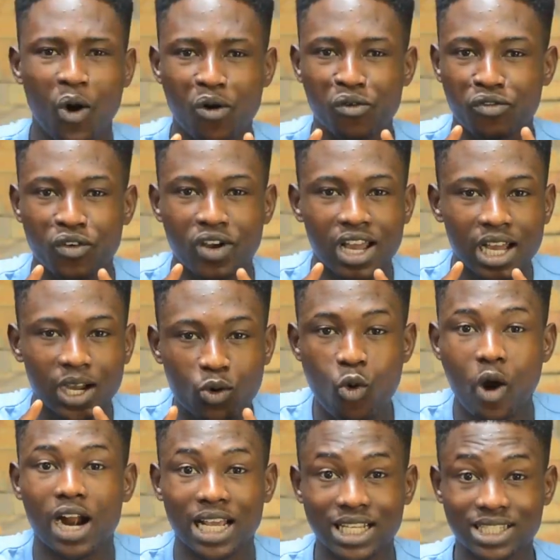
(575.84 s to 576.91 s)
of
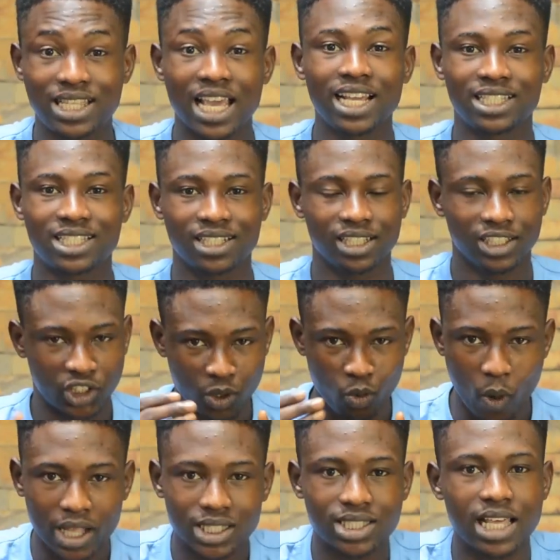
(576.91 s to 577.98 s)
Kwara State, she
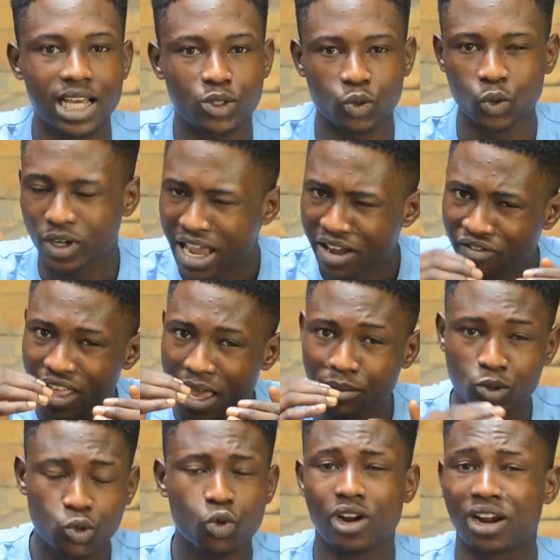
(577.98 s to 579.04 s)
went there to give
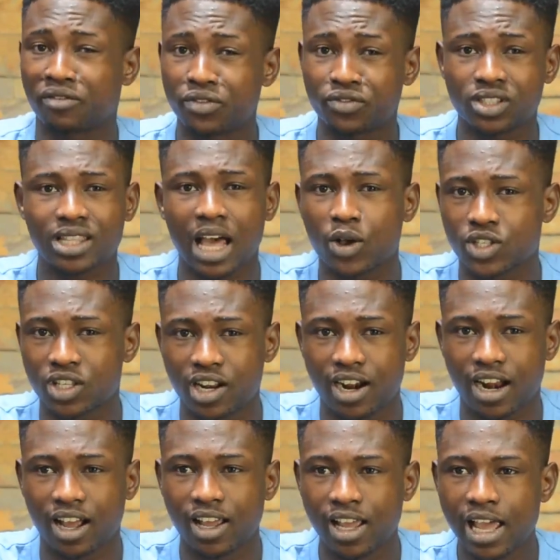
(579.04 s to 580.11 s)
them 250,000
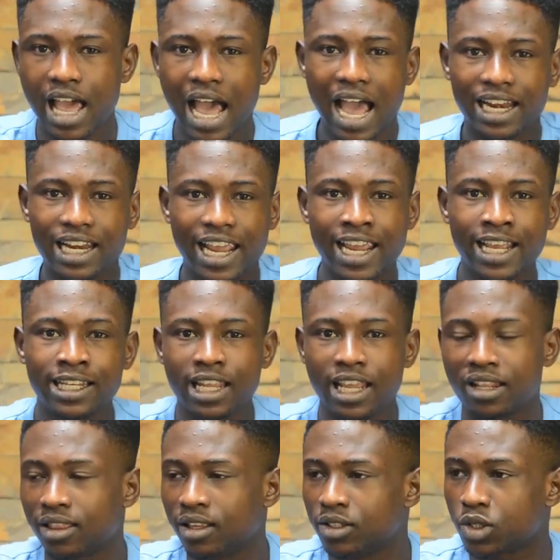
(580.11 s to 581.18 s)
naira. And
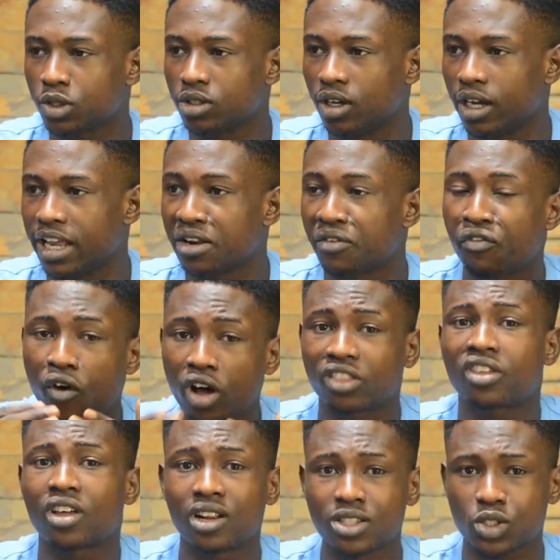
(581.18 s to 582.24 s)
in
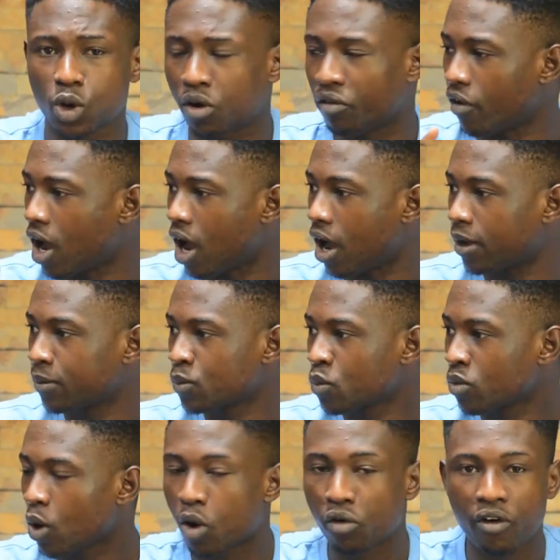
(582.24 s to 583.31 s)
furtherance of
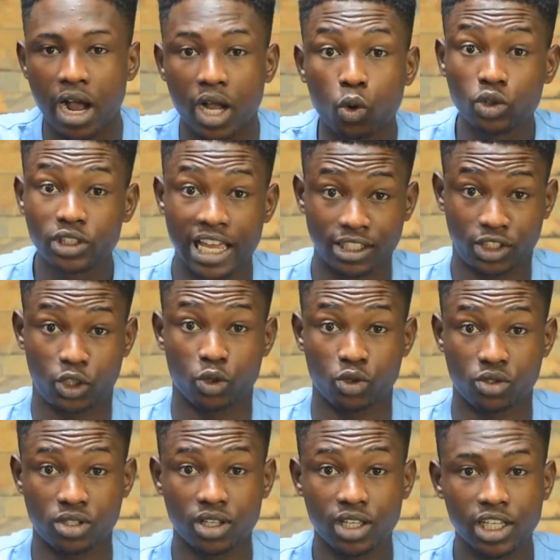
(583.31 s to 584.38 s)
her good
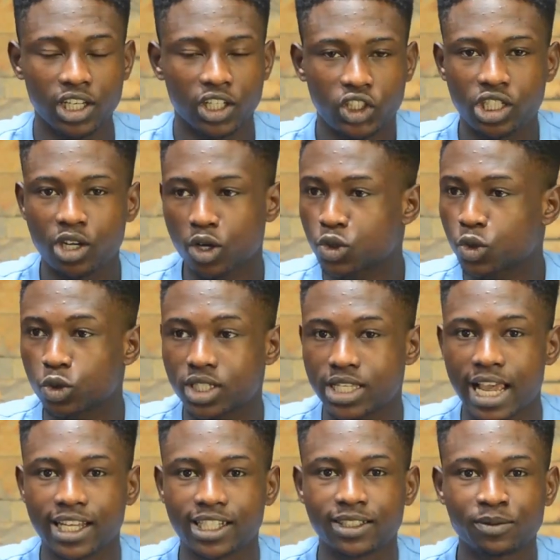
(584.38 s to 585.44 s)
gestures, she also
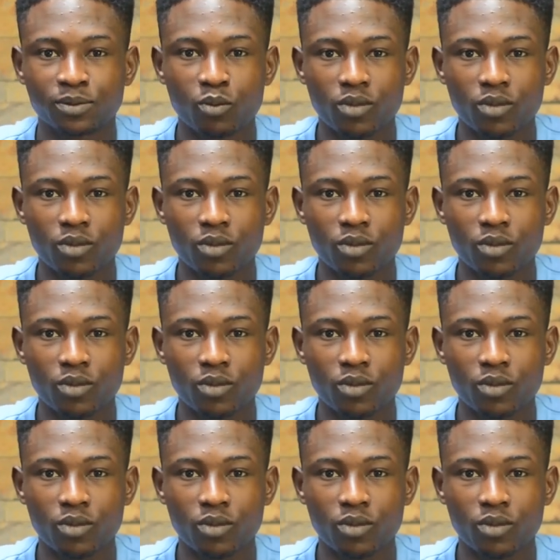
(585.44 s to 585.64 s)
said